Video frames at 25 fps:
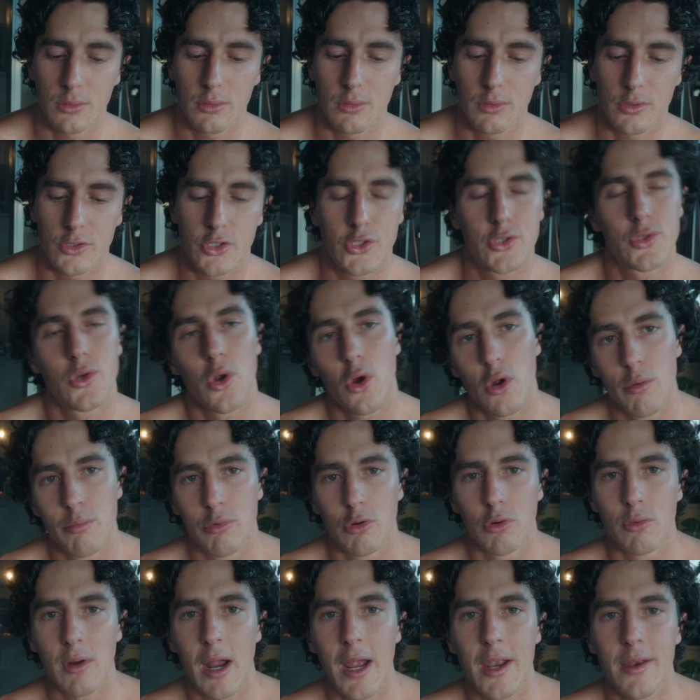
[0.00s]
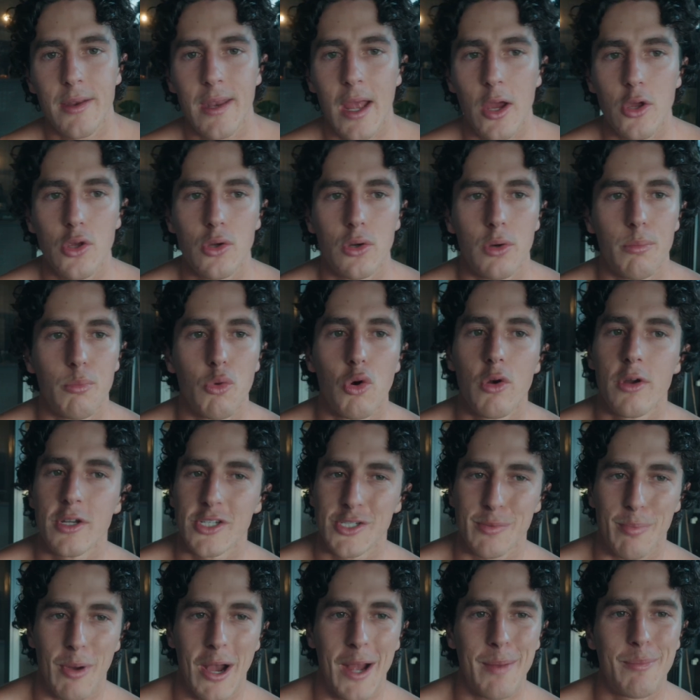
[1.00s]
snowball, right? Now you're more
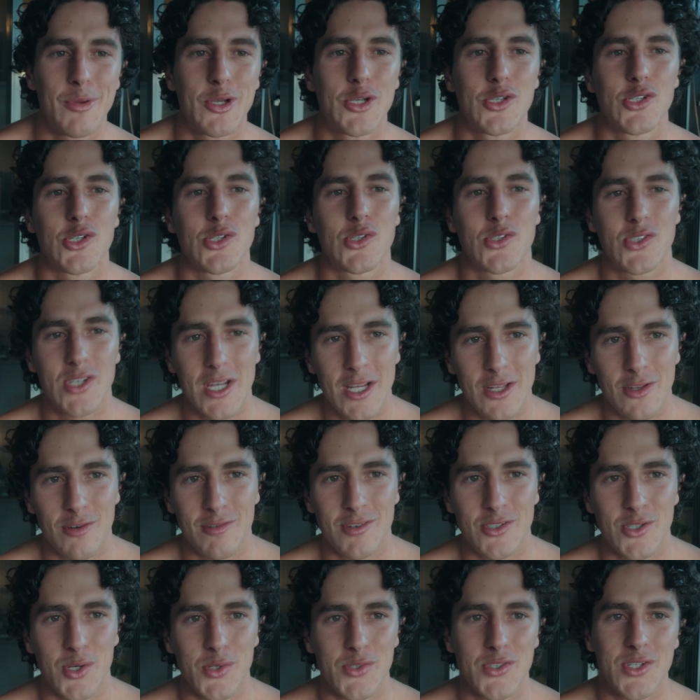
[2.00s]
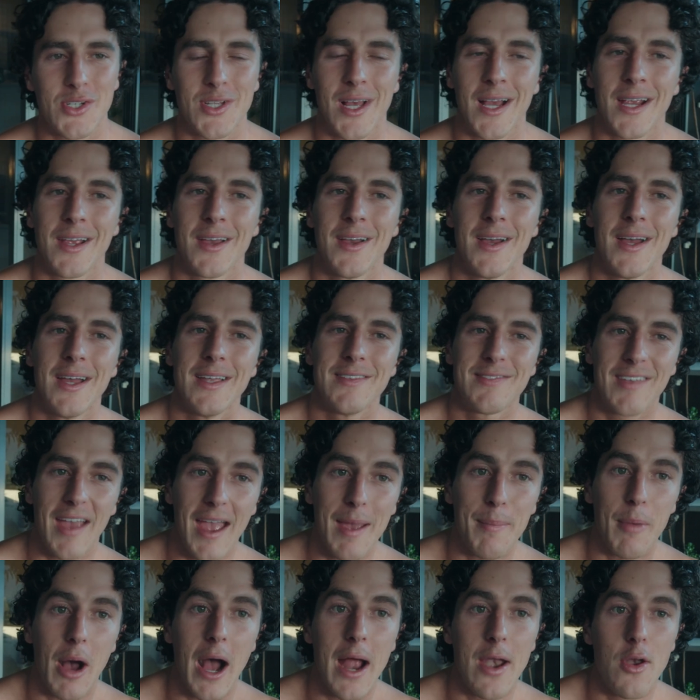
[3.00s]
inspired because you're seeing the results and you're like,
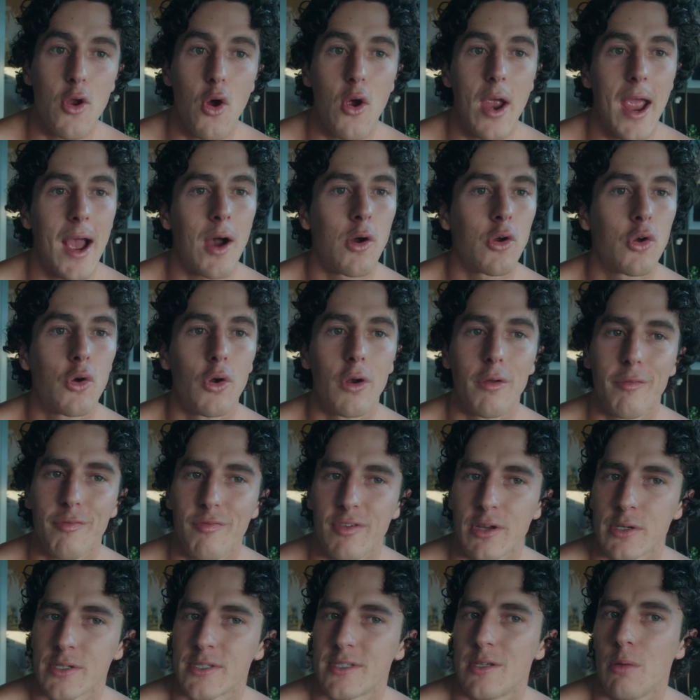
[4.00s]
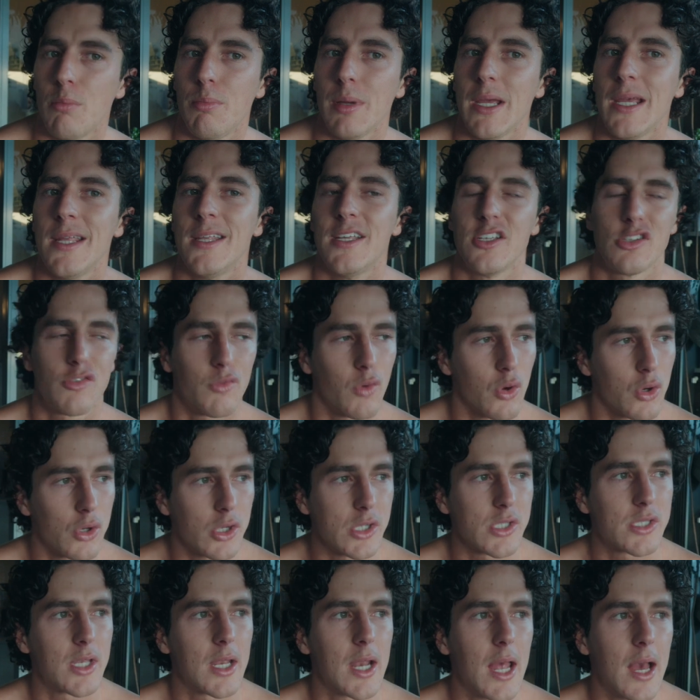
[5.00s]
damn, I know how good it feels to be this
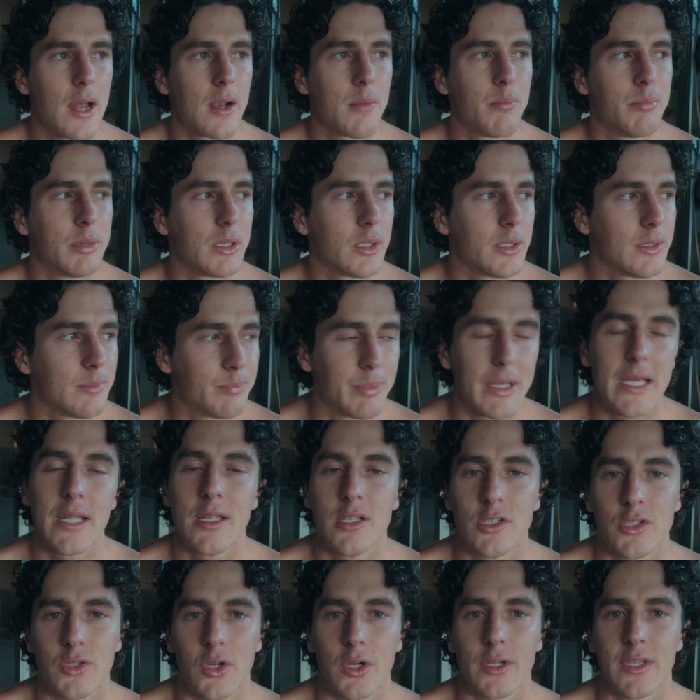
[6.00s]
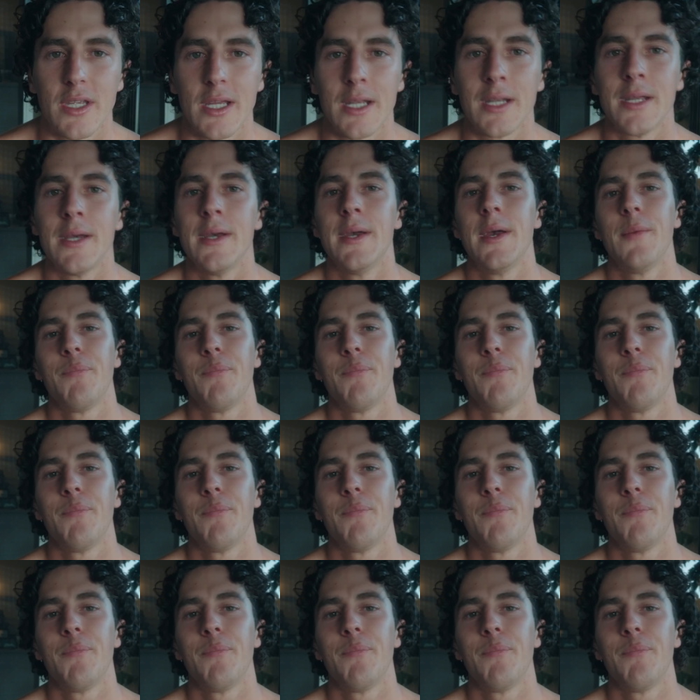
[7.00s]
focused and how to be this locked in.